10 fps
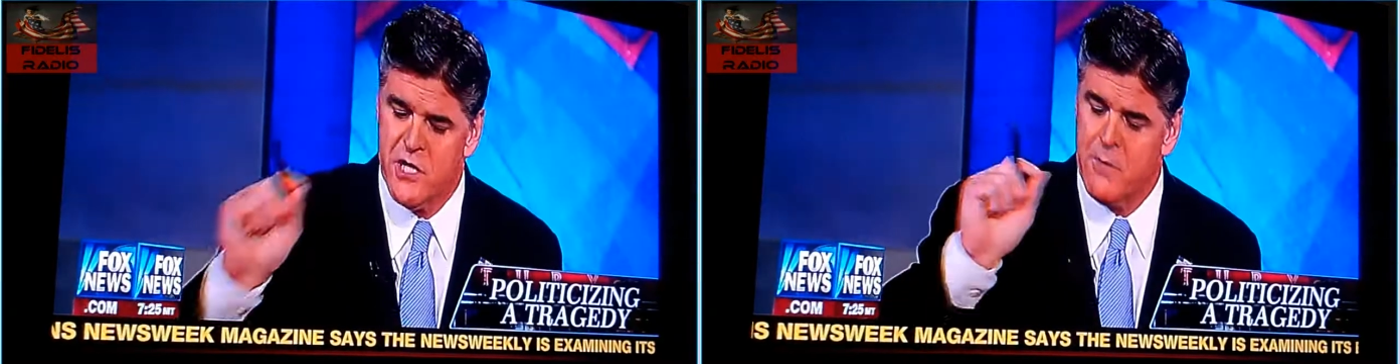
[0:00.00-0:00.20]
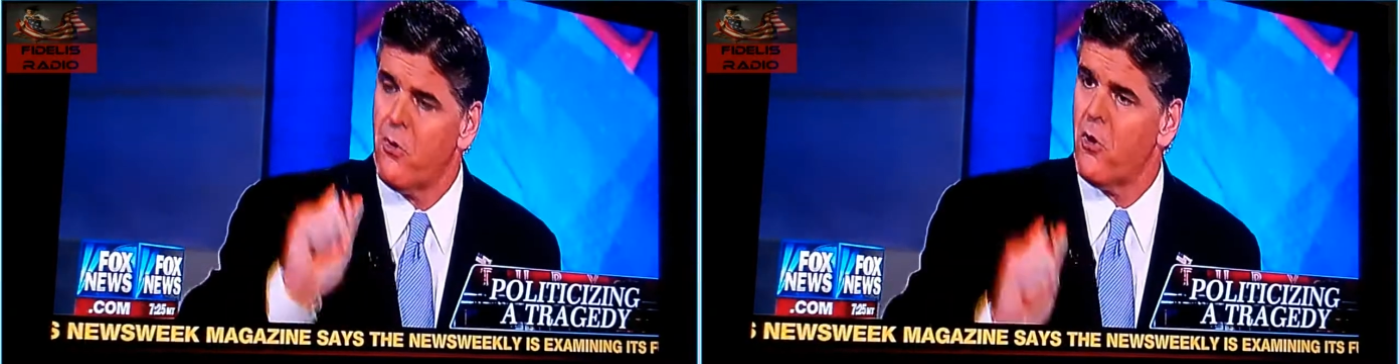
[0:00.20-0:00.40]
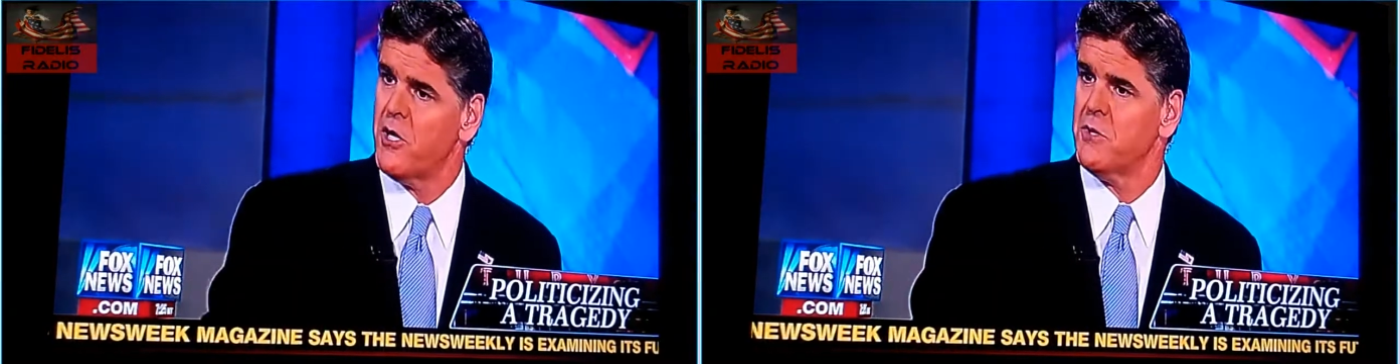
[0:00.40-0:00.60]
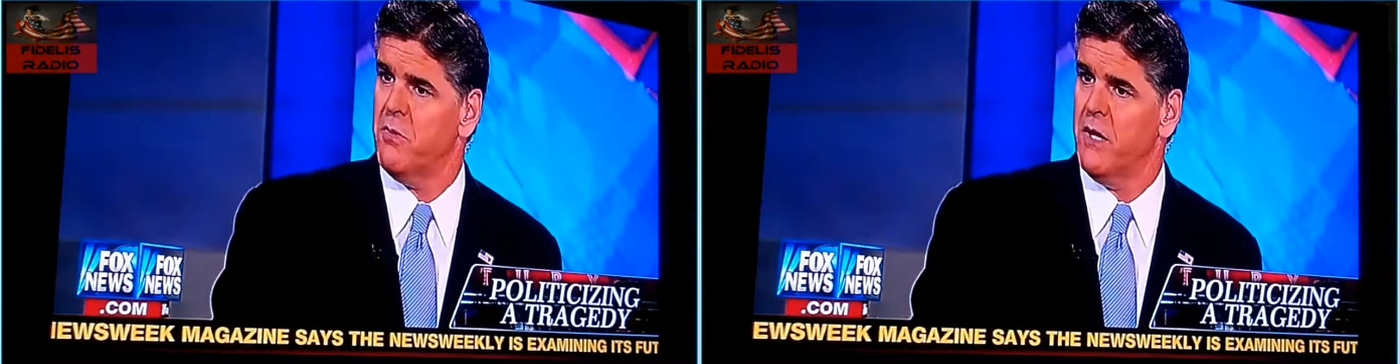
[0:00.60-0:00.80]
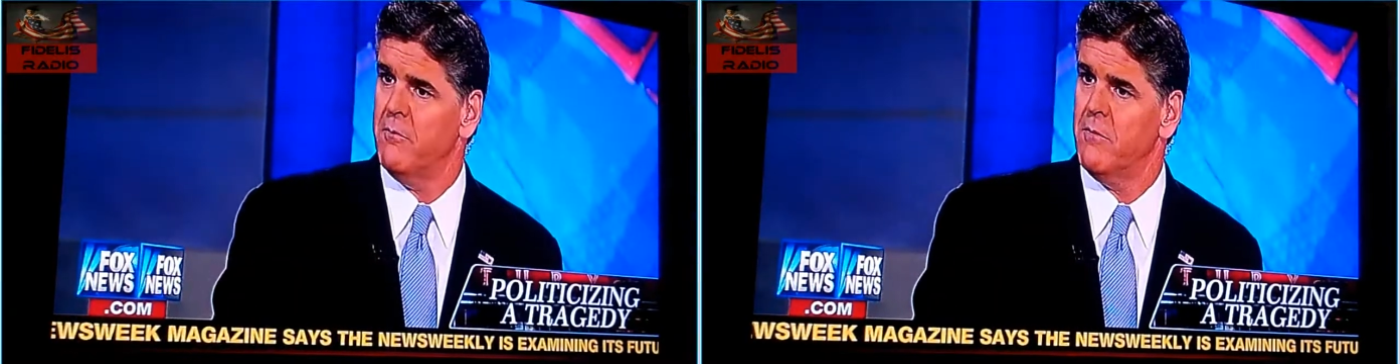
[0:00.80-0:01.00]
the Tea Party
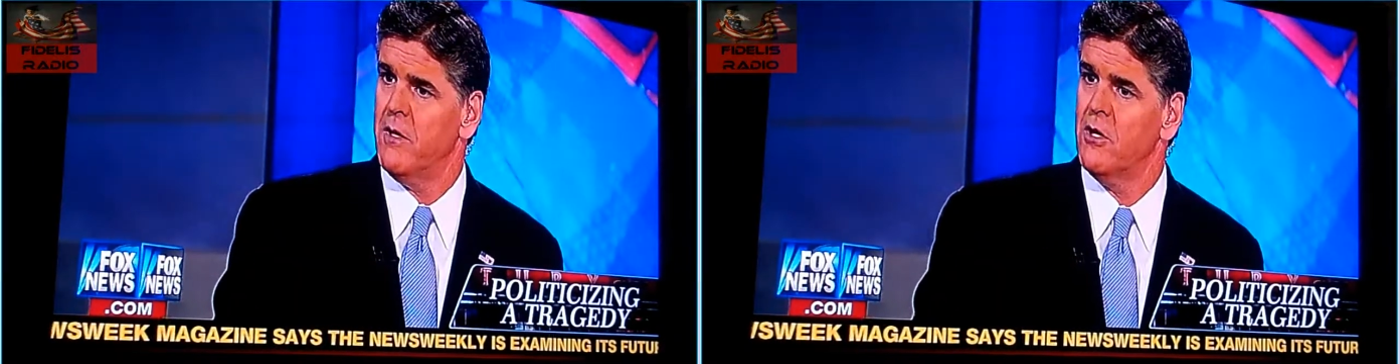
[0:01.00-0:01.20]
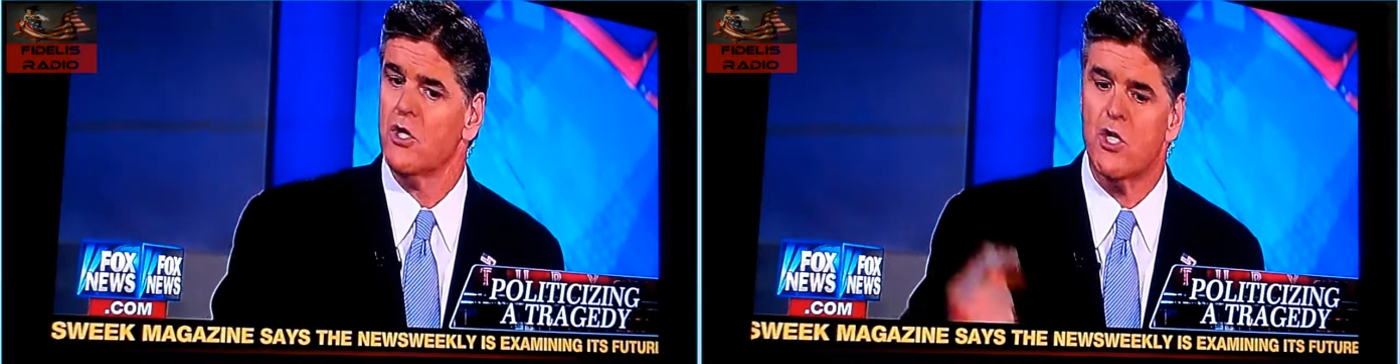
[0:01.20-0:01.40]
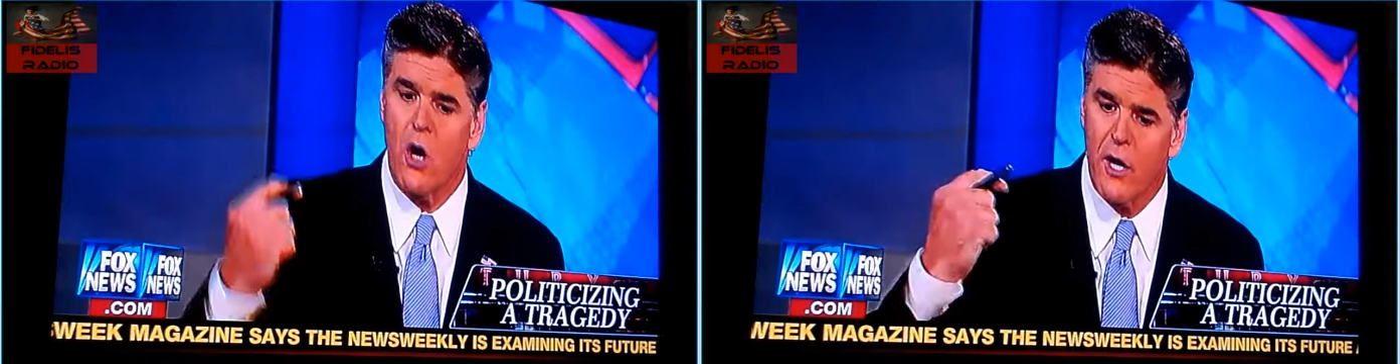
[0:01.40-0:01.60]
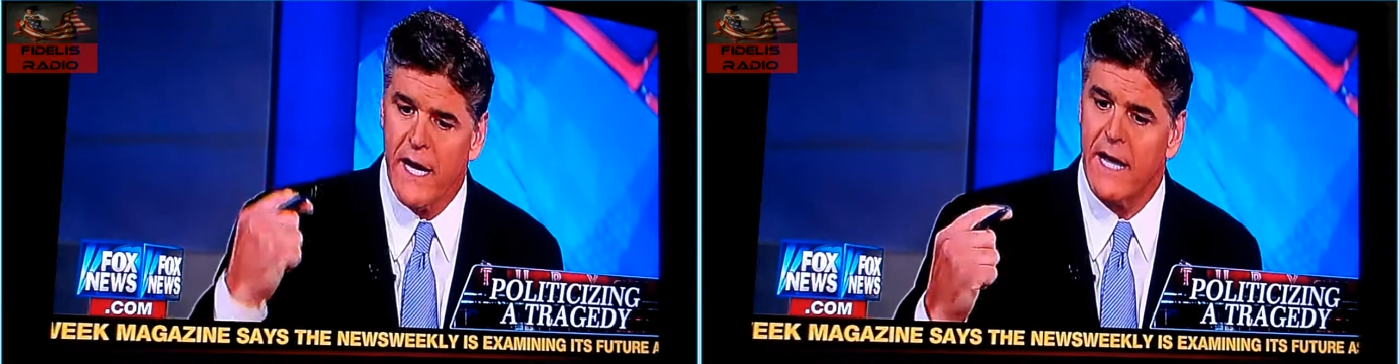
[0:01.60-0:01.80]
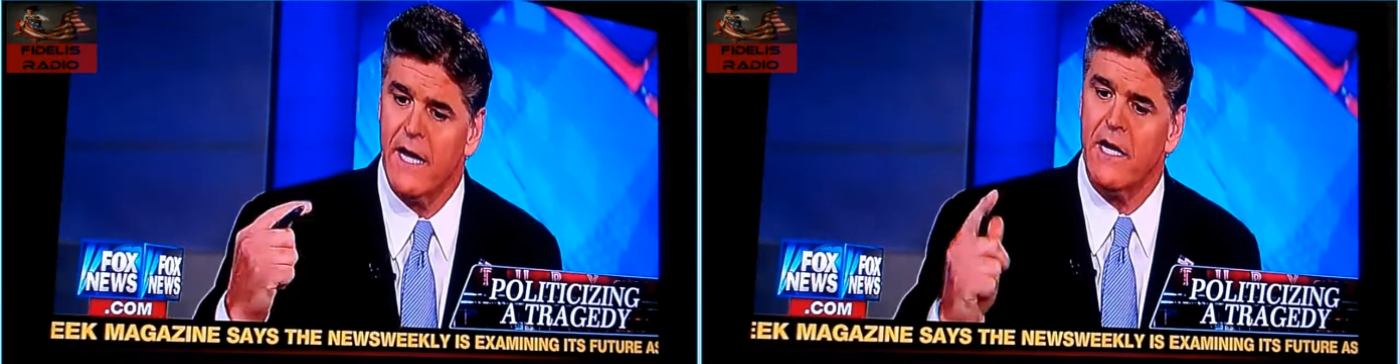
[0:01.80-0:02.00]
is blamed.
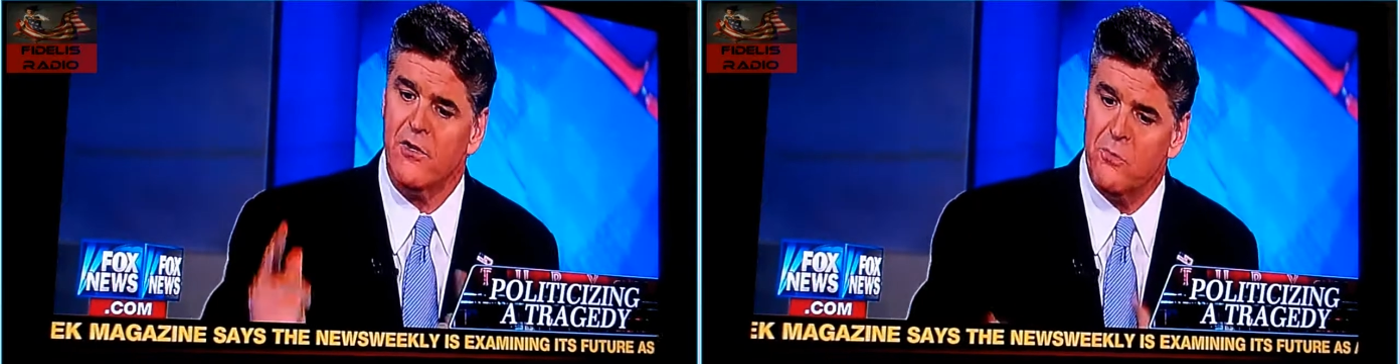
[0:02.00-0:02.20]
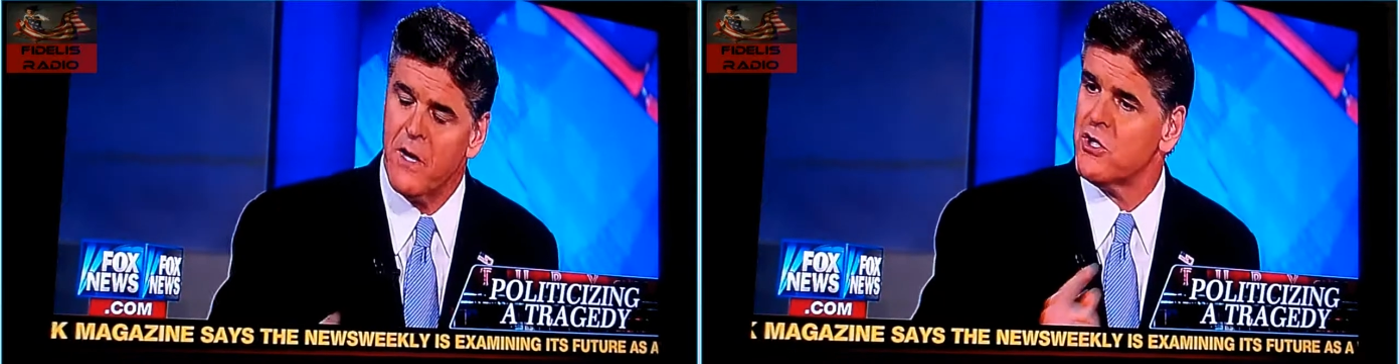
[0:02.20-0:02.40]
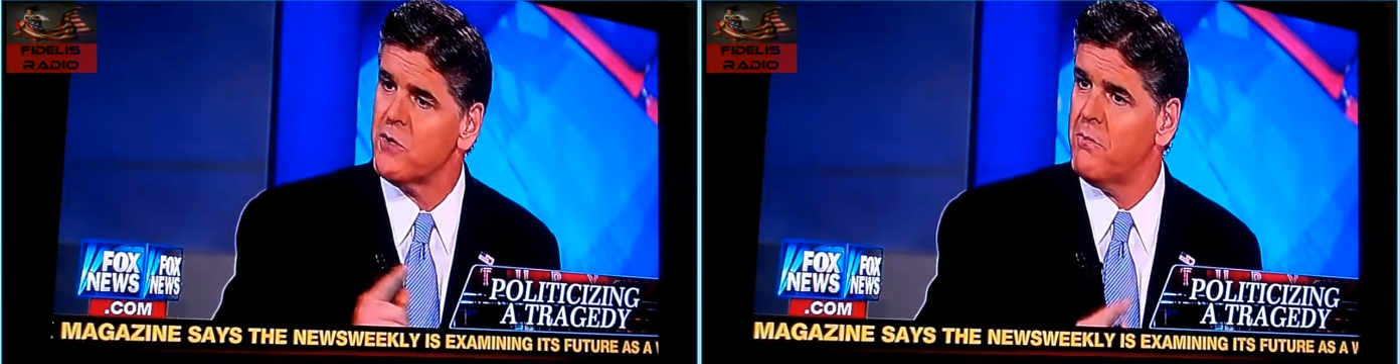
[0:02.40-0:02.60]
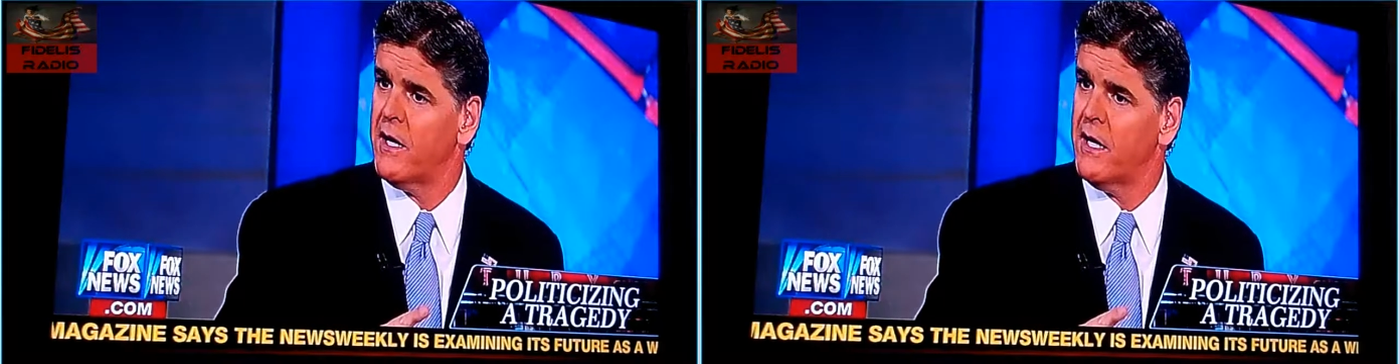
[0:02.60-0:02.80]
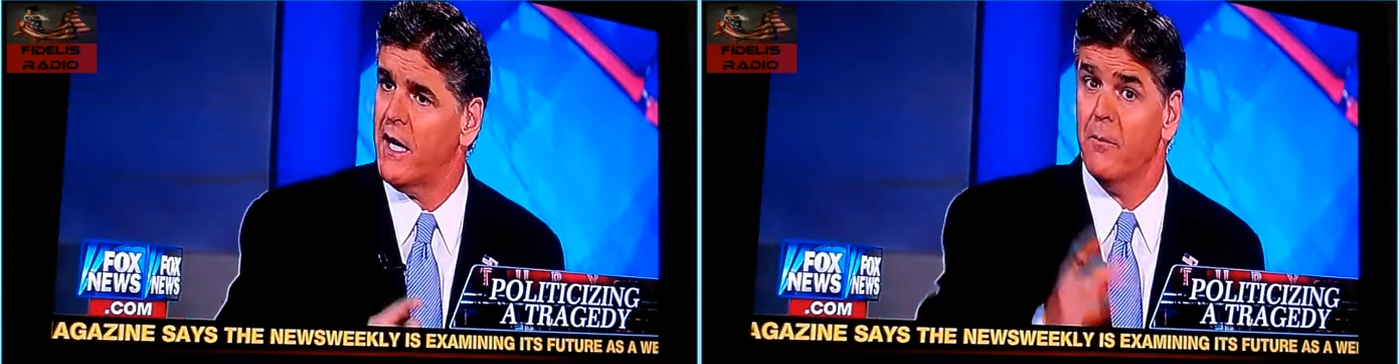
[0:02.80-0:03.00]
Sean Hannity is mentioned
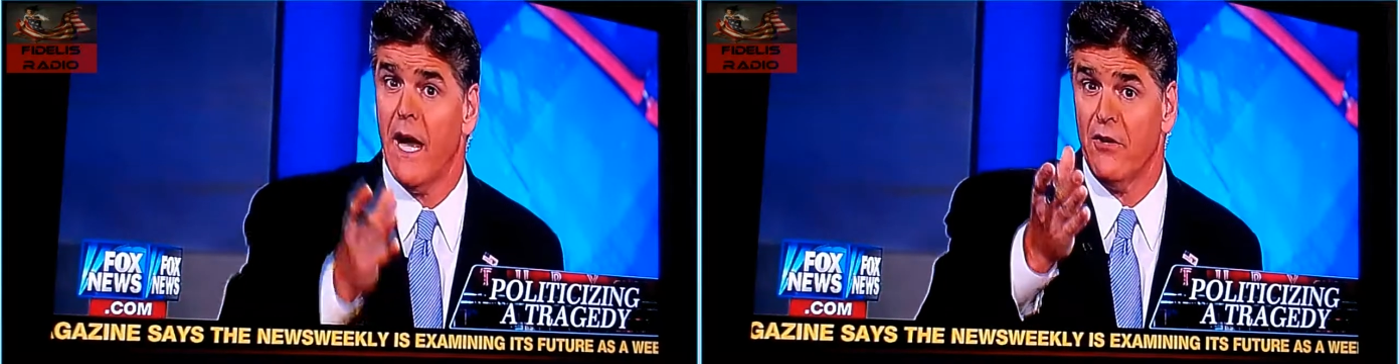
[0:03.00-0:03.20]
by name,